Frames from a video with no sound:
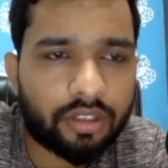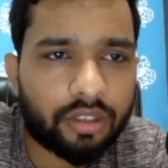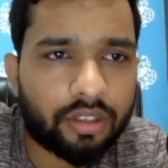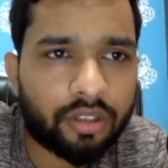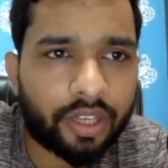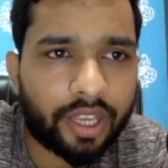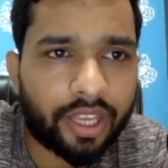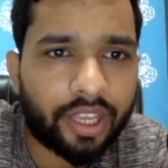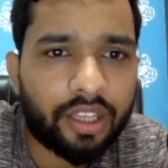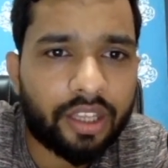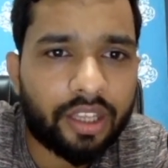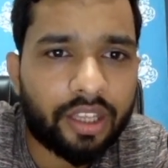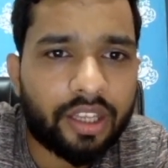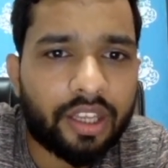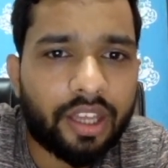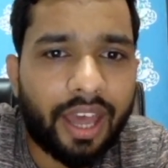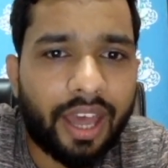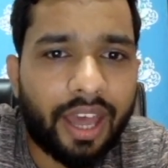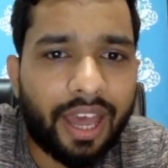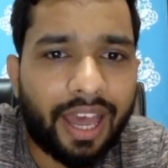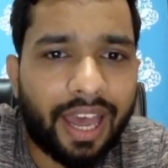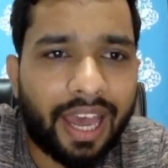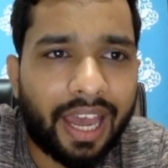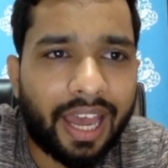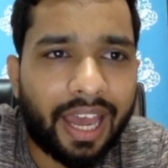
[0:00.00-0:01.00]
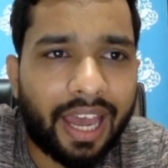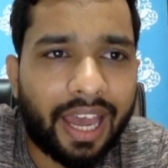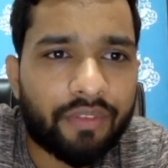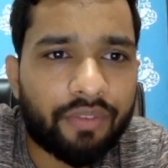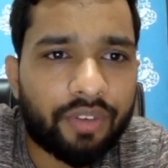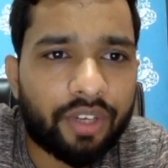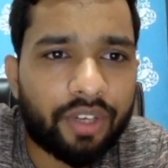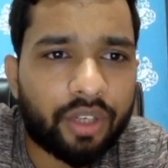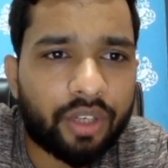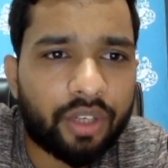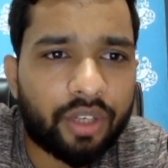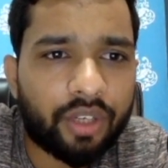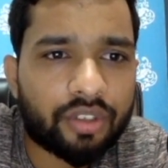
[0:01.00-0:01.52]
Okay, and we
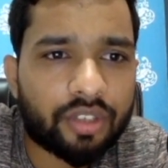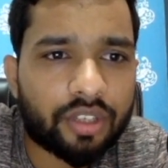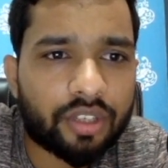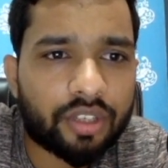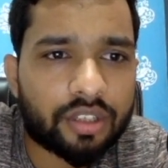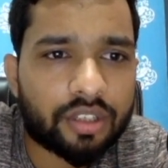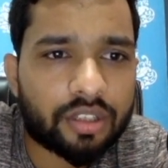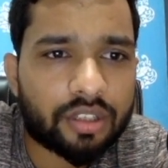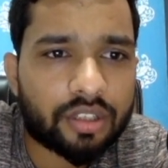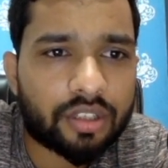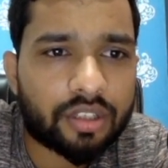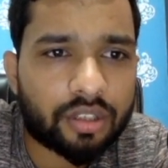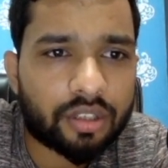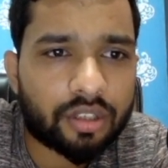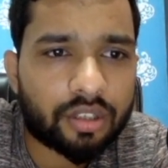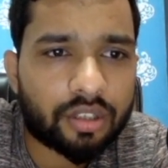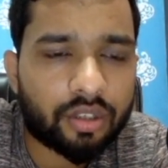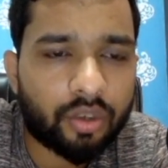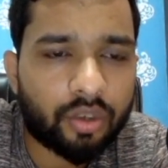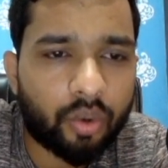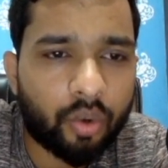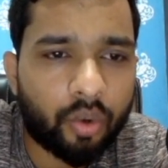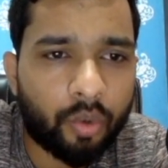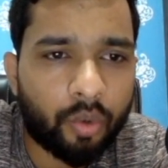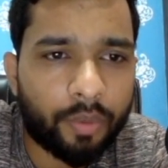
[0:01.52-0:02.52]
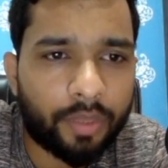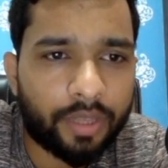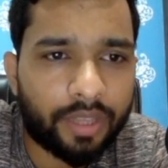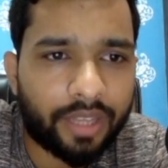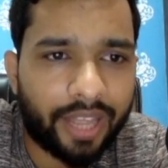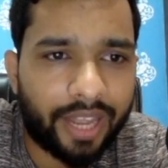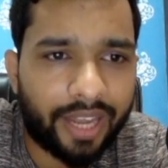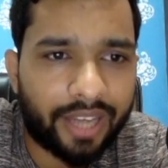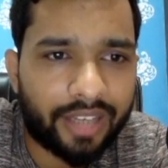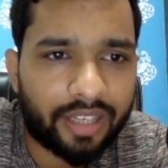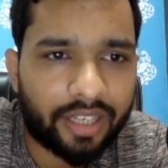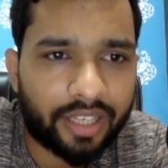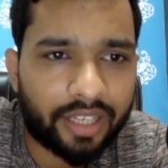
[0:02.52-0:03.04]
need to just open
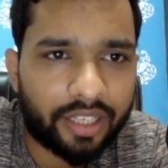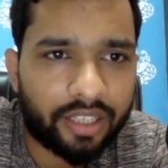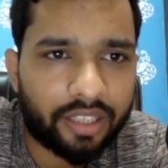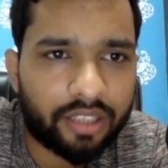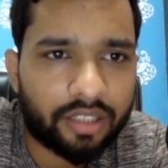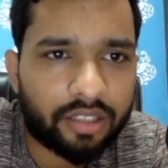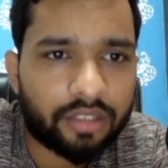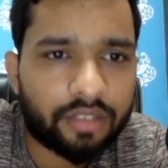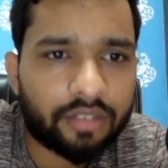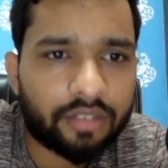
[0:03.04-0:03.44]
that link